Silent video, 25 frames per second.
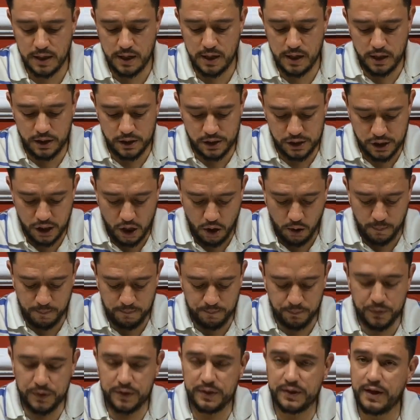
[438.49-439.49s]
So,
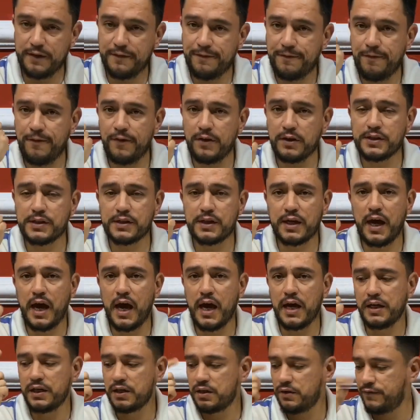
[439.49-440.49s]
the first
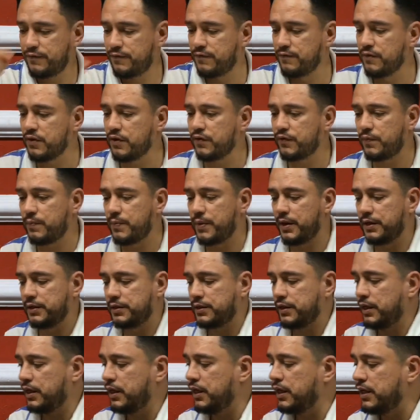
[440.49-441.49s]
kind of movement
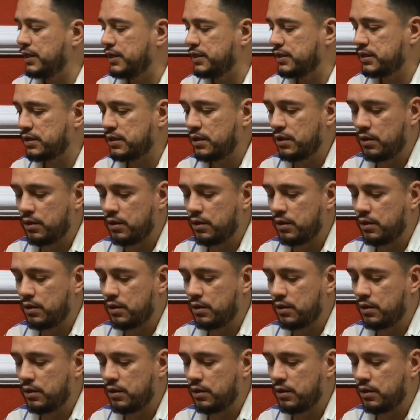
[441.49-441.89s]
is